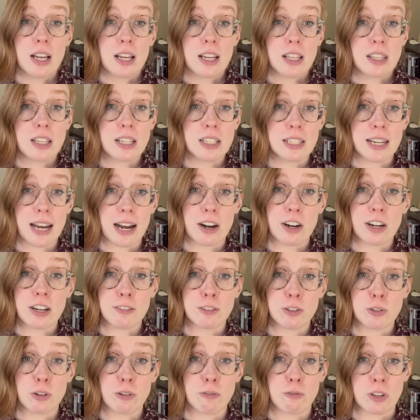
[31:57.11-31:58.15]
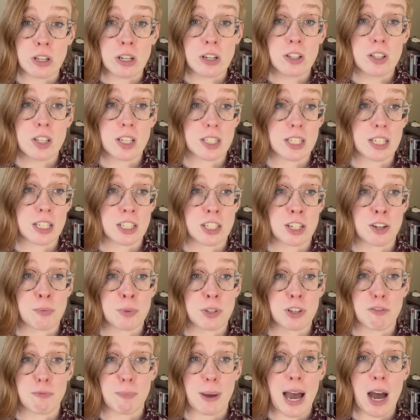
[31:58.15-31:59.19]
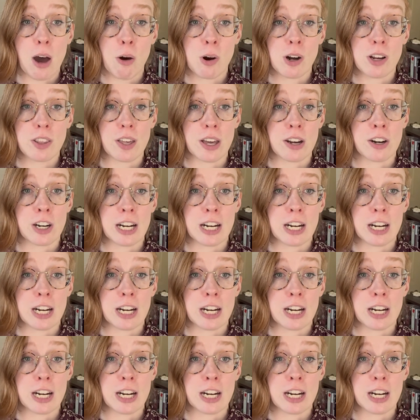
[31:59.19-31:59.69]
these narratives reveal the systems of power that are